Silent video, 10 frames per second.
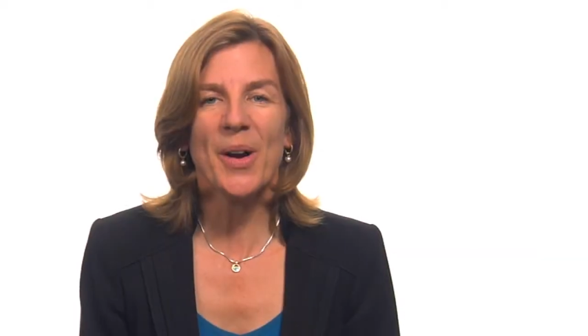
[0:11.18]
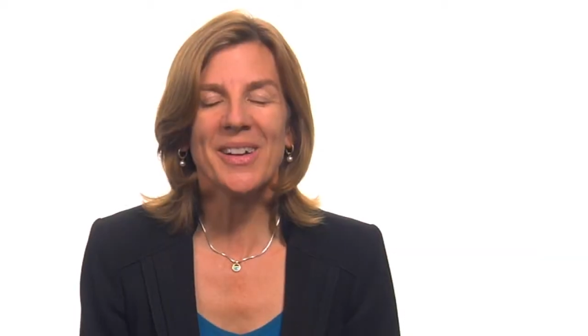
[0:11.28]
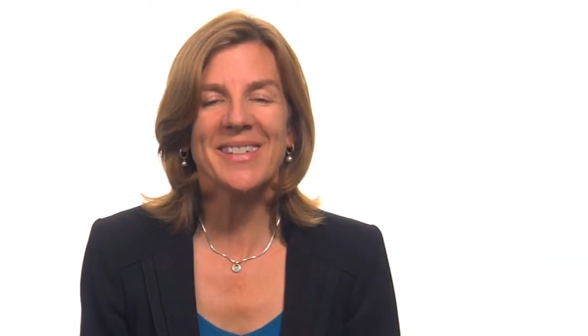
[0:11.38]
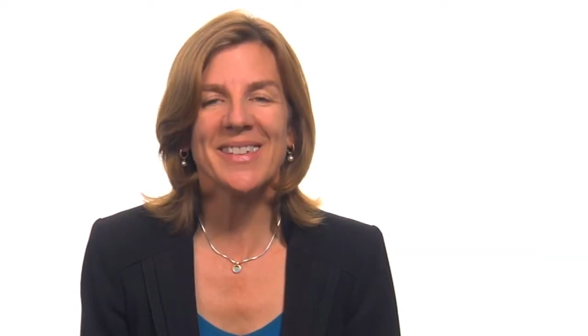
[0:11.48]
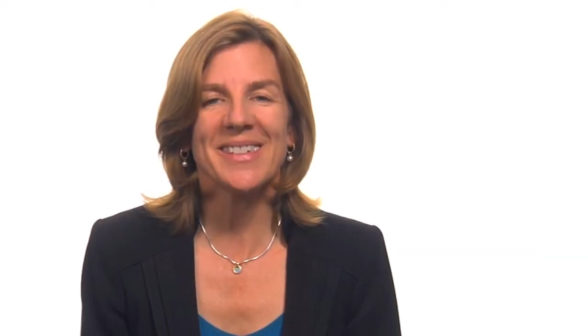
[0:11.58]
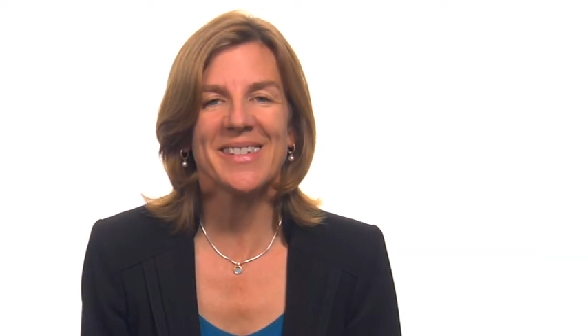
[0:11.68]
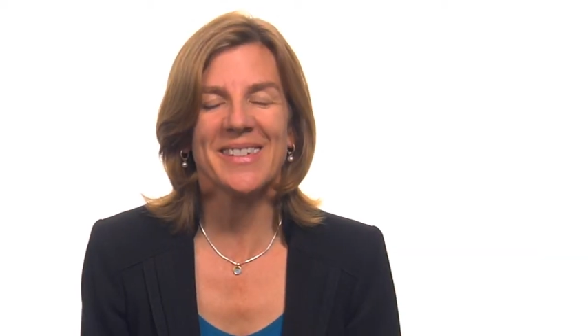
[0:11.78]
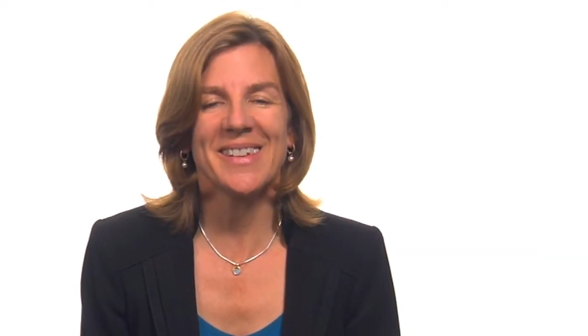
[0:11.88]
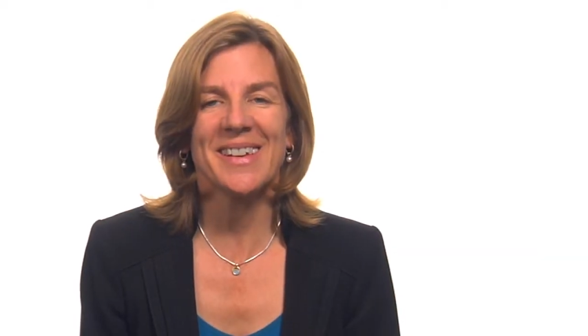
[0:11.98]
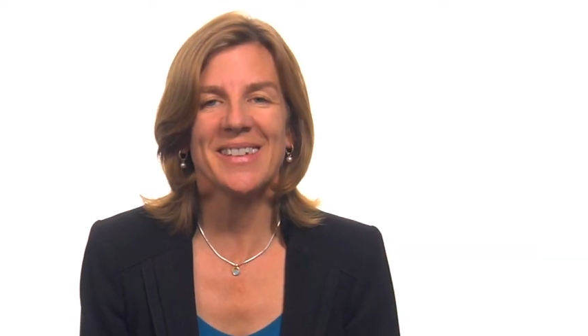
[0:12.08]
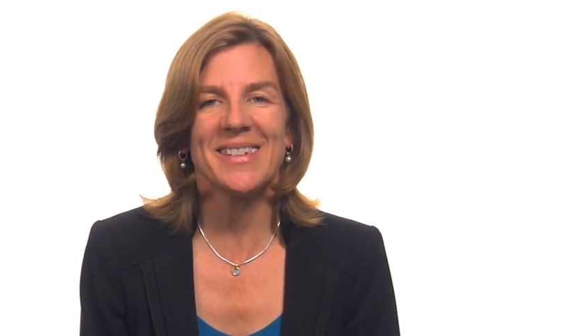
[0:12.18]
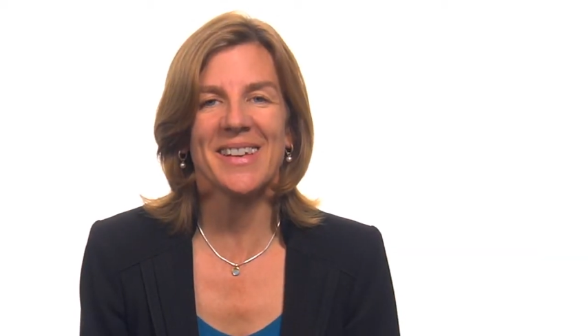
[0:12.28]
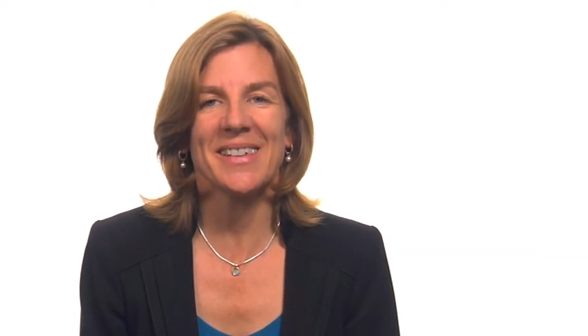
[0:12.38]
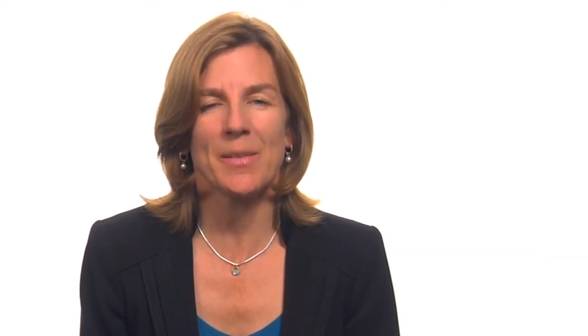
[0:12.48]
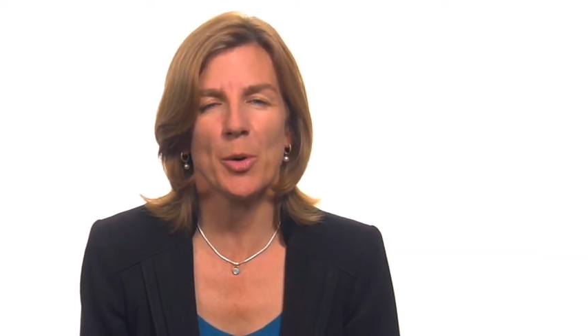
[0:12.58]
Parkinson's disease
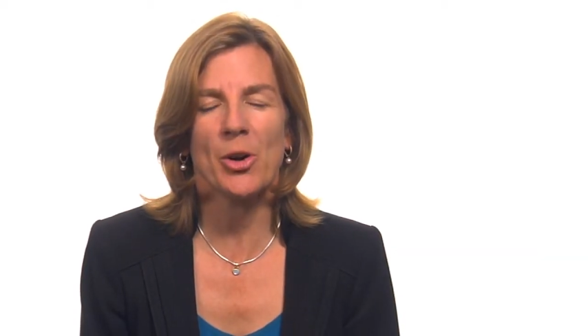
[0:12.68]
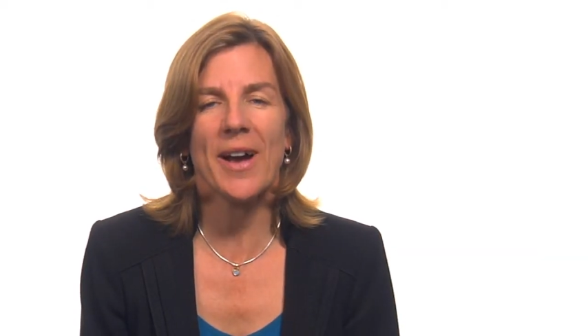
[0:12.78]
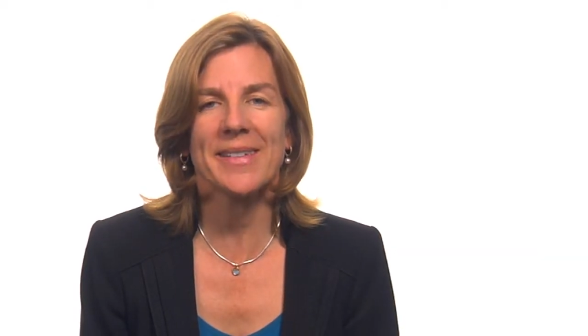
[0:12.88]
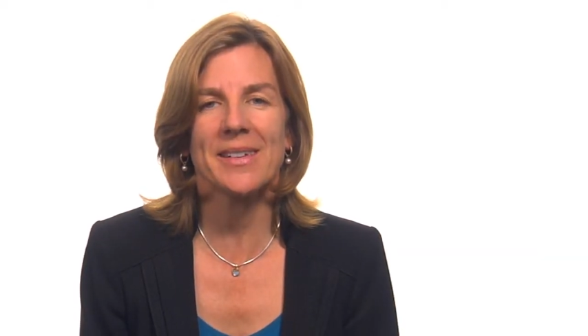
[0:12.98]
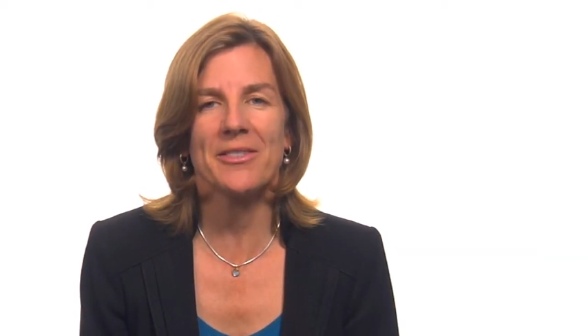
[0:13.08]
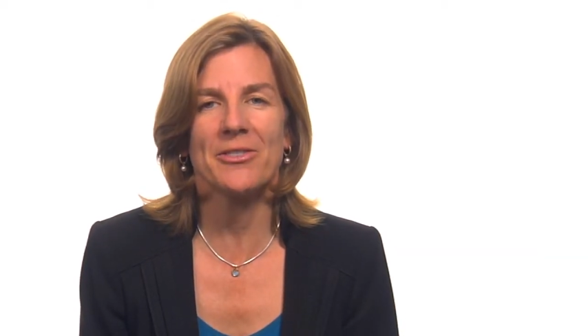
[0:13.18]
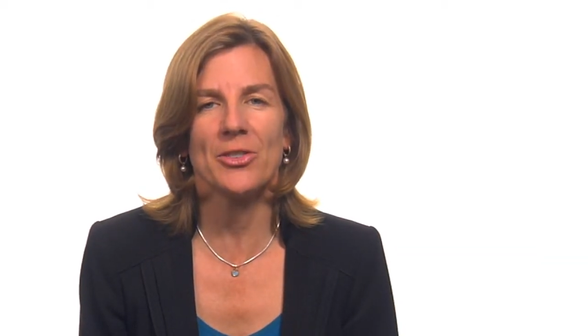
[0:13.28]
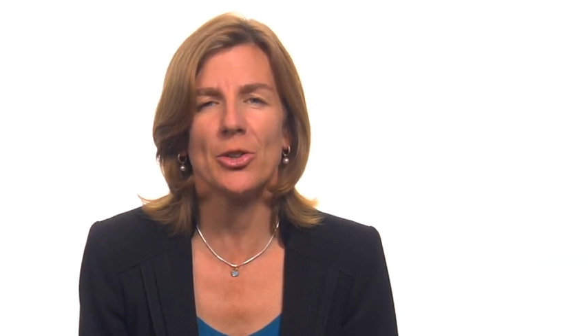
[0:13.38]
is a progressive